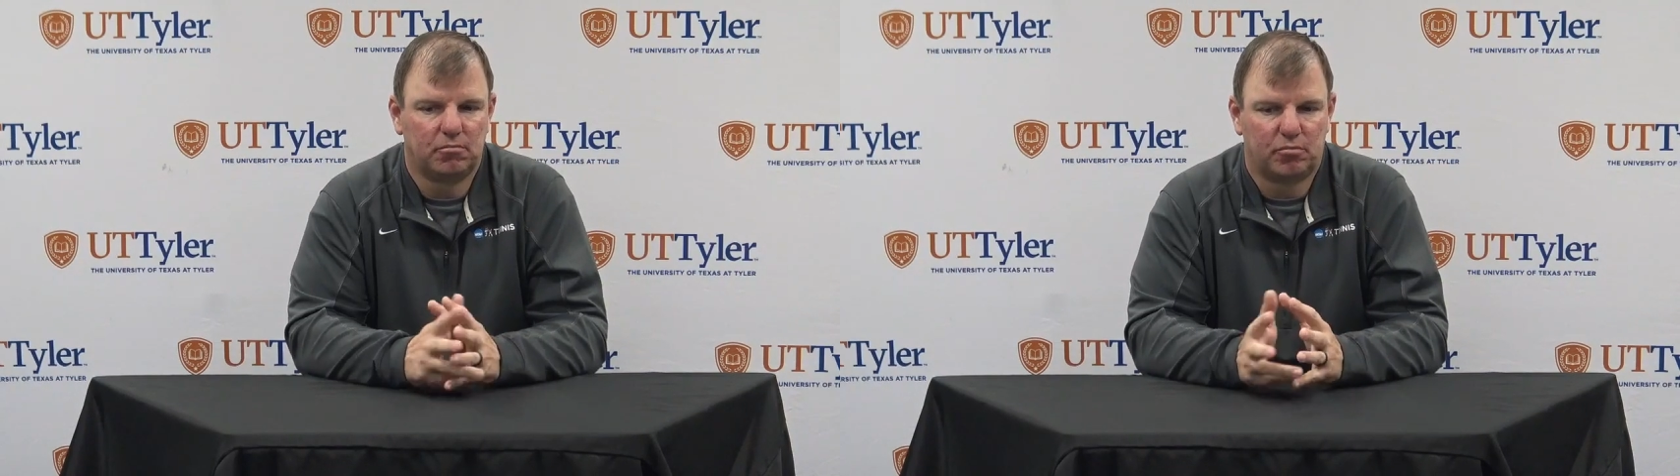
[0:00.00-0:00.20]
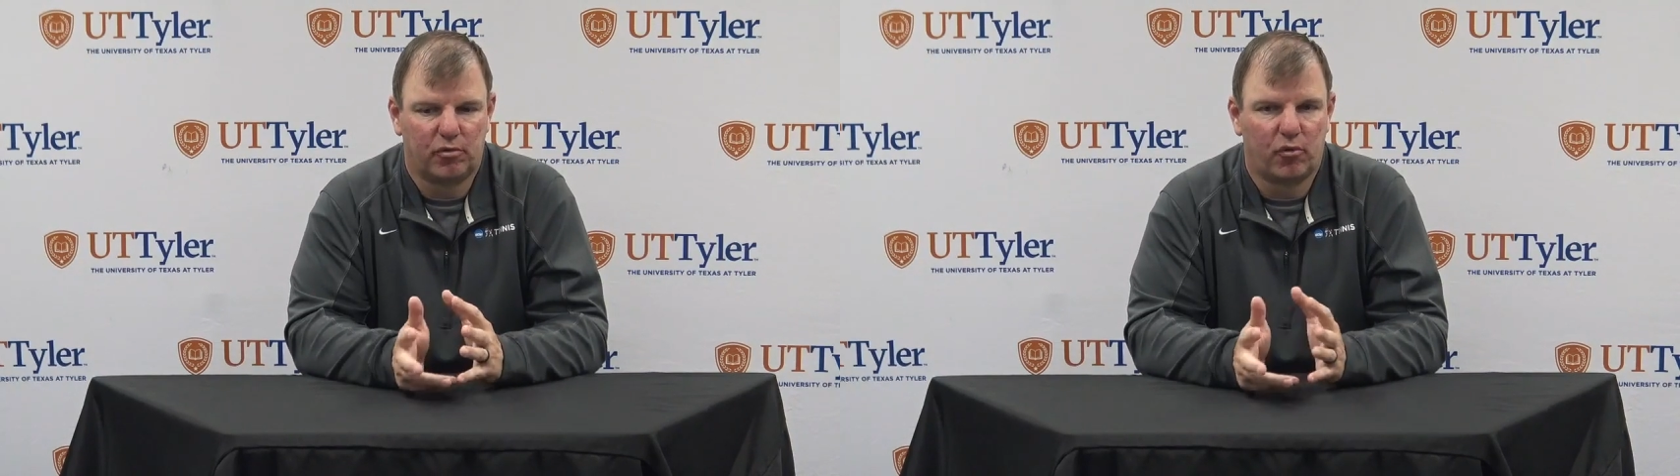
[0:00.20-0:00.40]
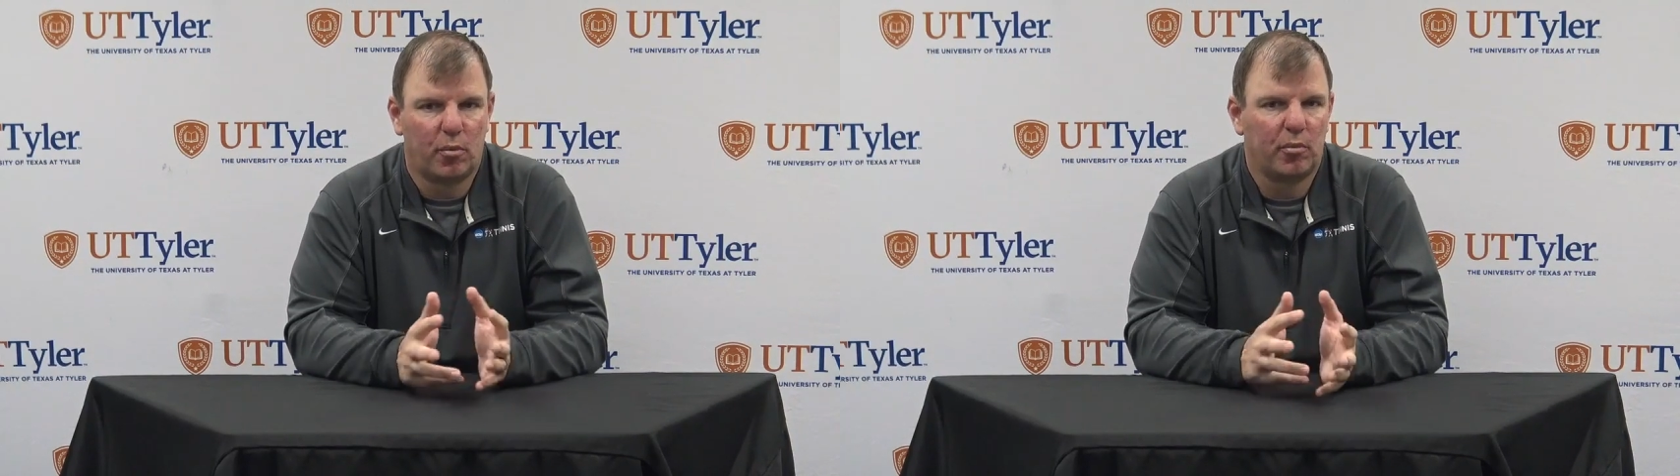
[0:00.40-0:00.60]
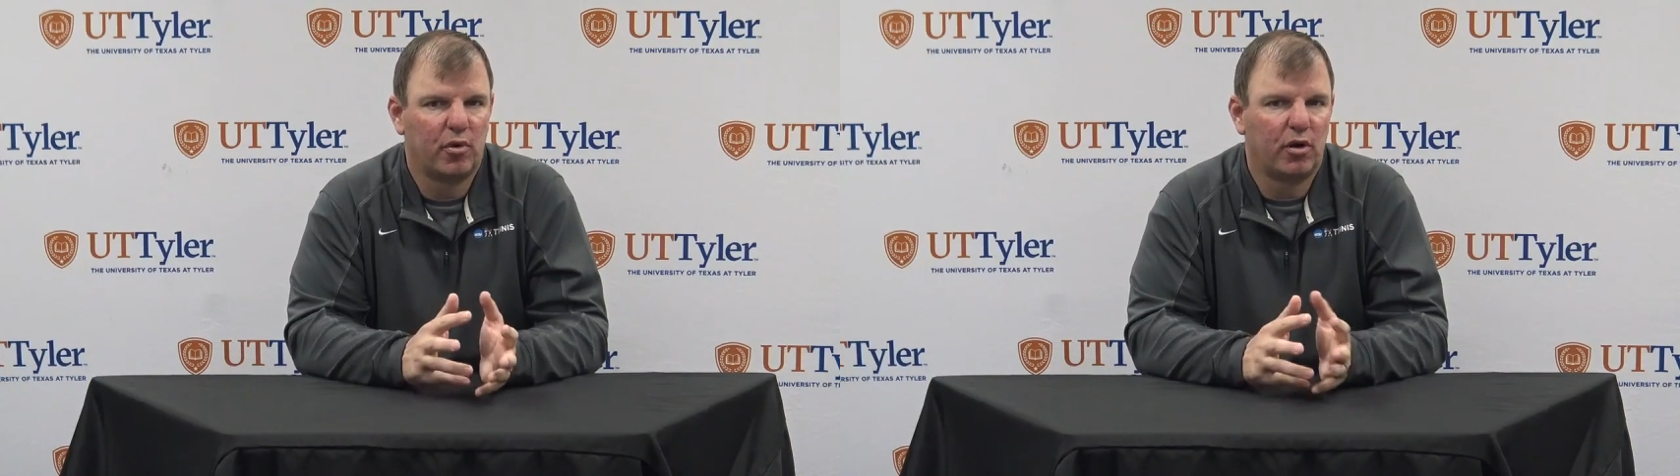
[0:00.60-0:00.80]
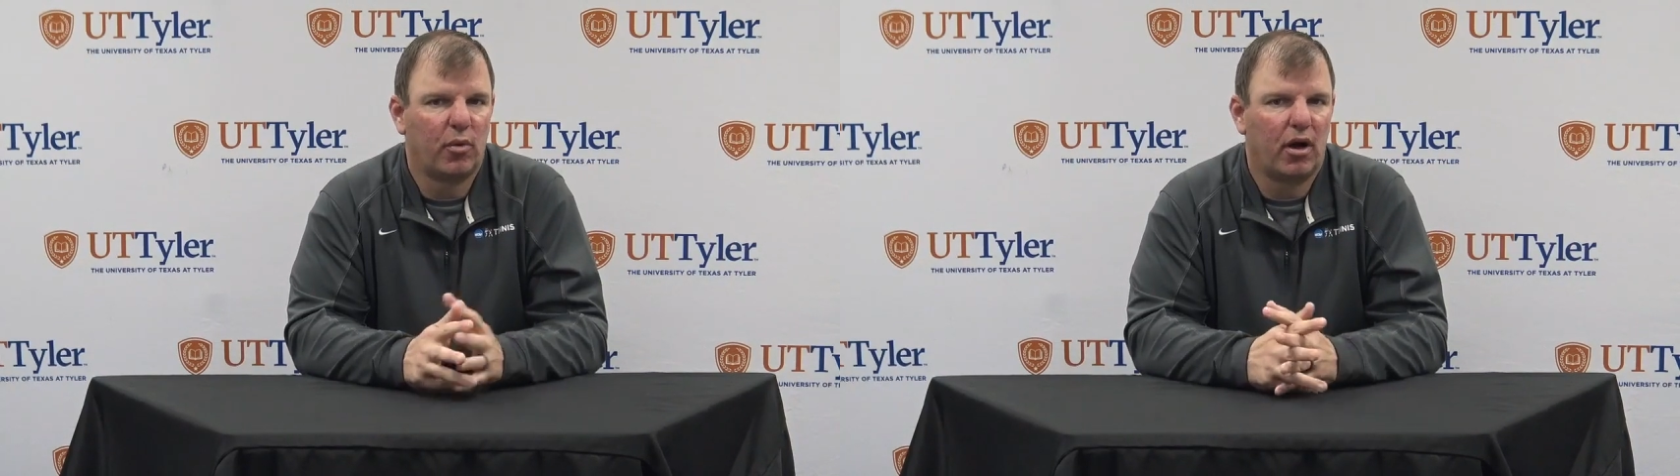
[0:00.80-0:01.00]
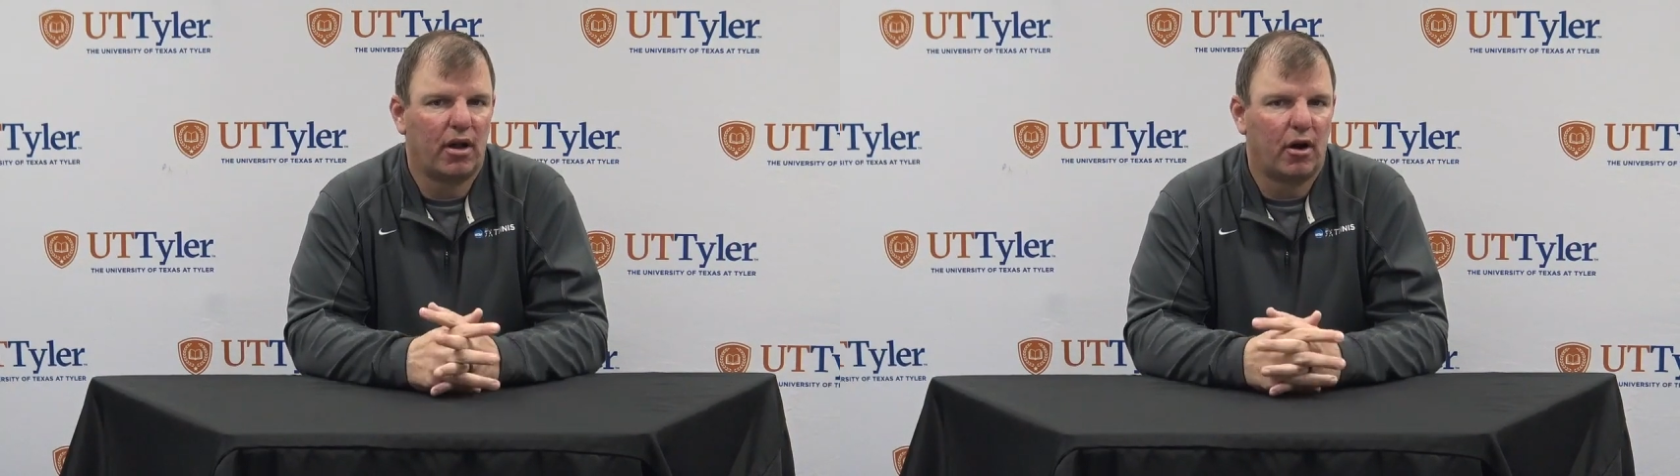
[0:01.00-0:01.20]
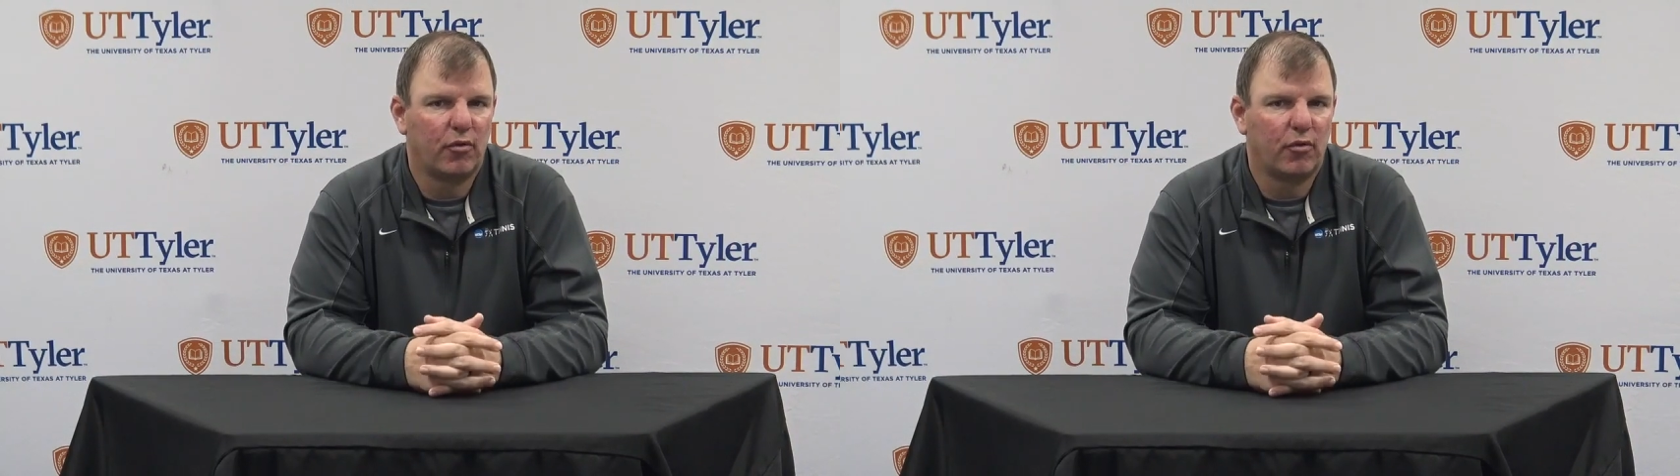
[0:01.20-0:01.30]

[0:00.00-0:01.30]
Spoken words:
performing pretty well at our